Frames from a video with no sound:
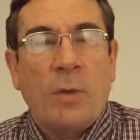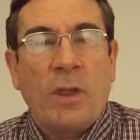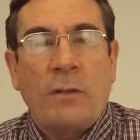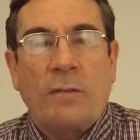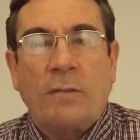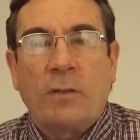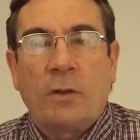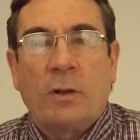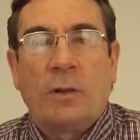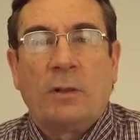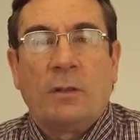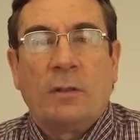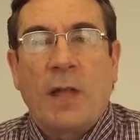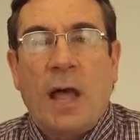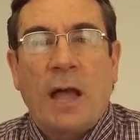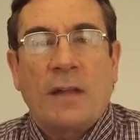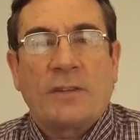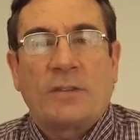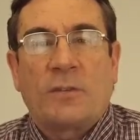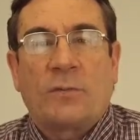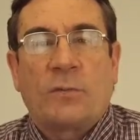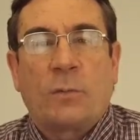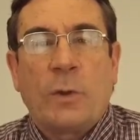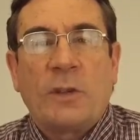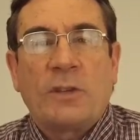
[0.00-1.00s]
We have
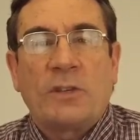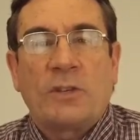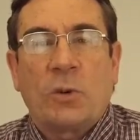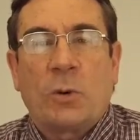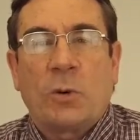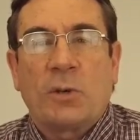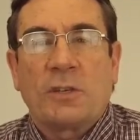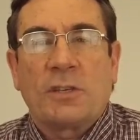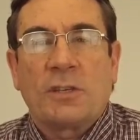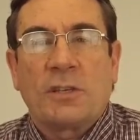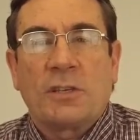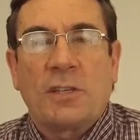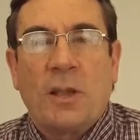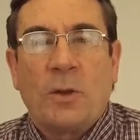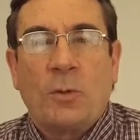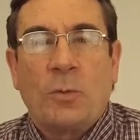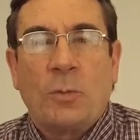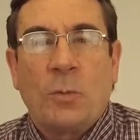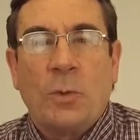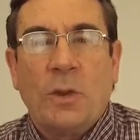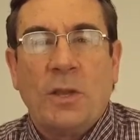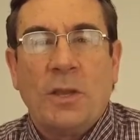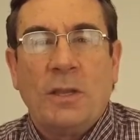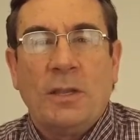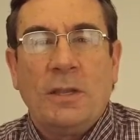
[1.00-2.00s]
lots of resources
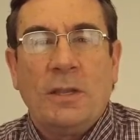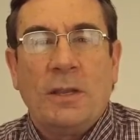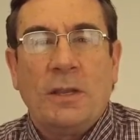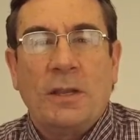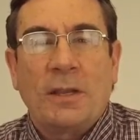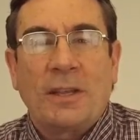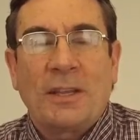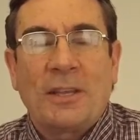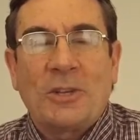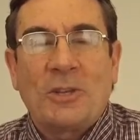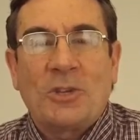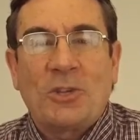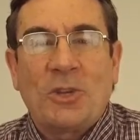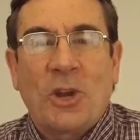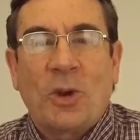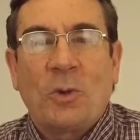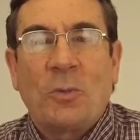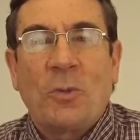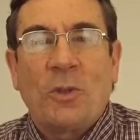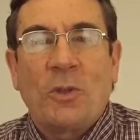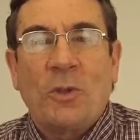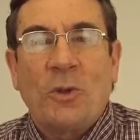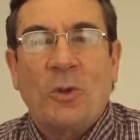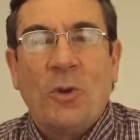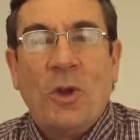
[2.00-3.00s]
that we can share
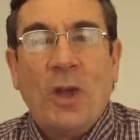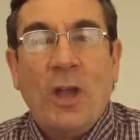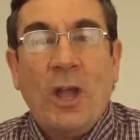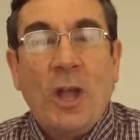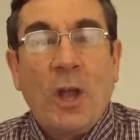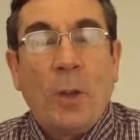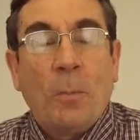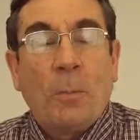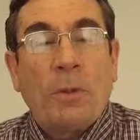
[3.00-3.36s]
with you,